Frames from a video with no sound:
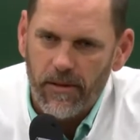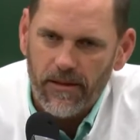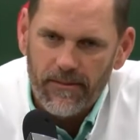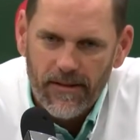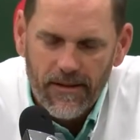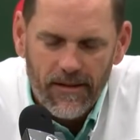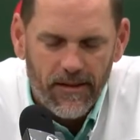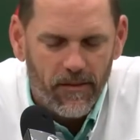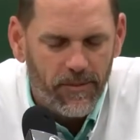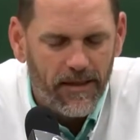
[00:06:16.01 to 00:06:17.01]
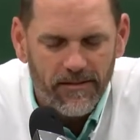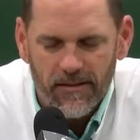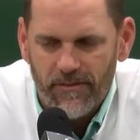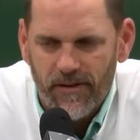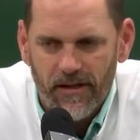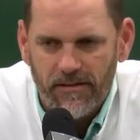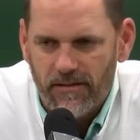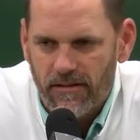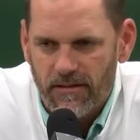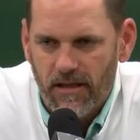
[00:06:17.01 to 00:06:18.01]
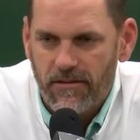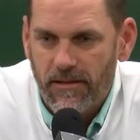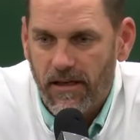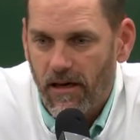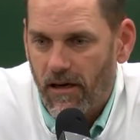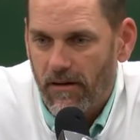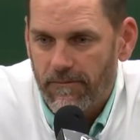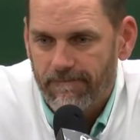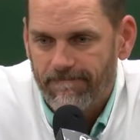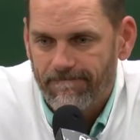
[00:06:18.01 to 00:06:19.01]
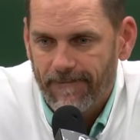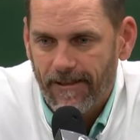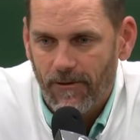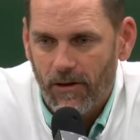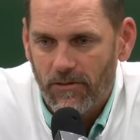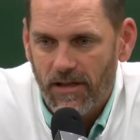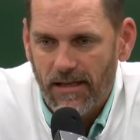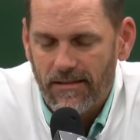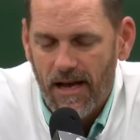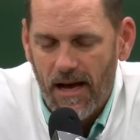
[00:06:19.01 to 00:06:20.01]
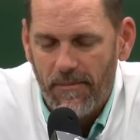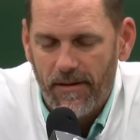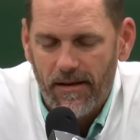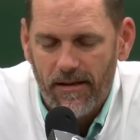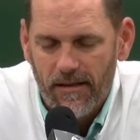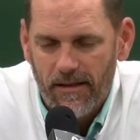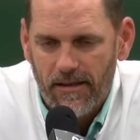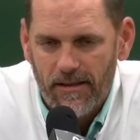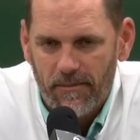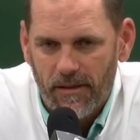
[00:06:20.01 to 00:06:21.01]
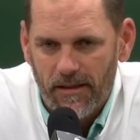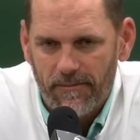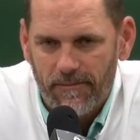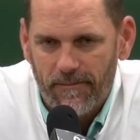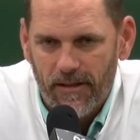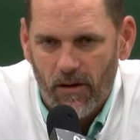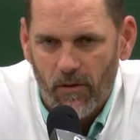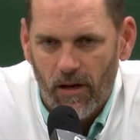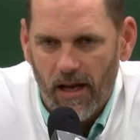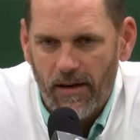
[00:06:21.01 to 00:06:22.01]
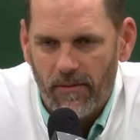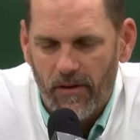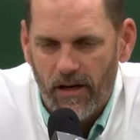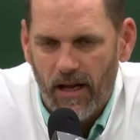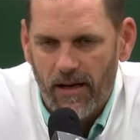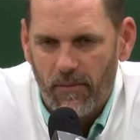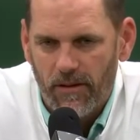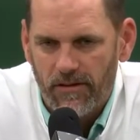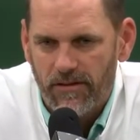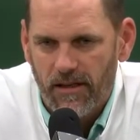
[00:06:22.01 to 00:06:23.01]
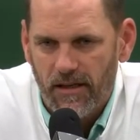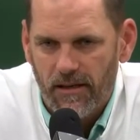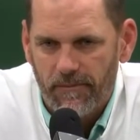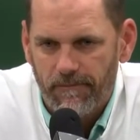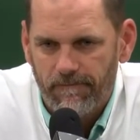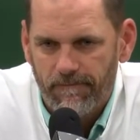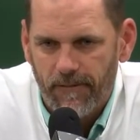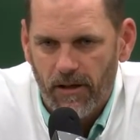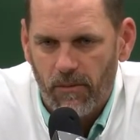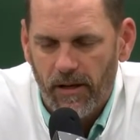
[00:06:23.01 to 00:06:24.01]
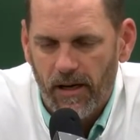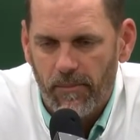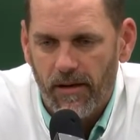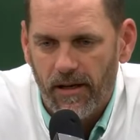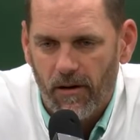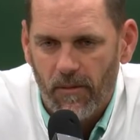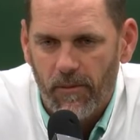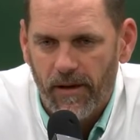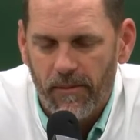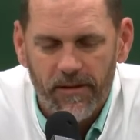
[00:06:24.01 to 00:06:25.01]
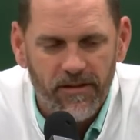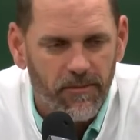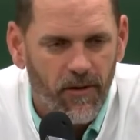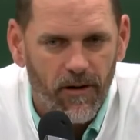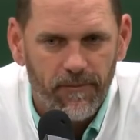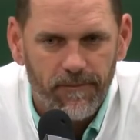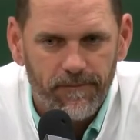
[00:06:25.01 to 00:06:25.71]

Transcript: But you know, pass interference is a judgment call. You know, those things happen, but you know, the late the late ones. Uh, you know, we got to play hard, but we got to be smart.